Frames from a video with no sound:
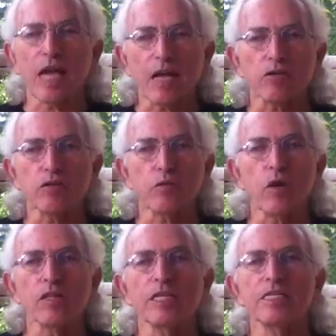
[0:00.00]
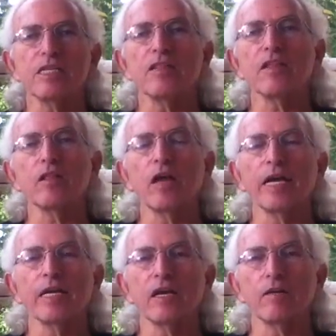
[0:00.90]
how strong this
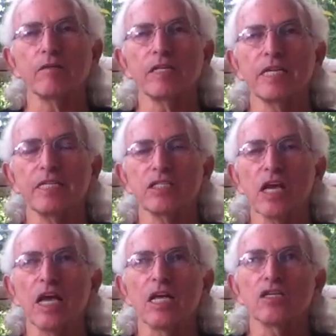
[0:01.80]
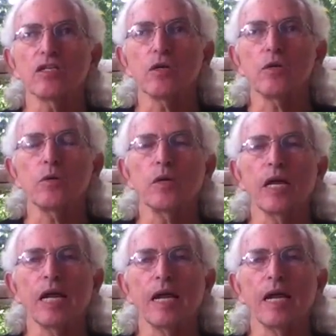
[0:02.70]
underlying current is. So,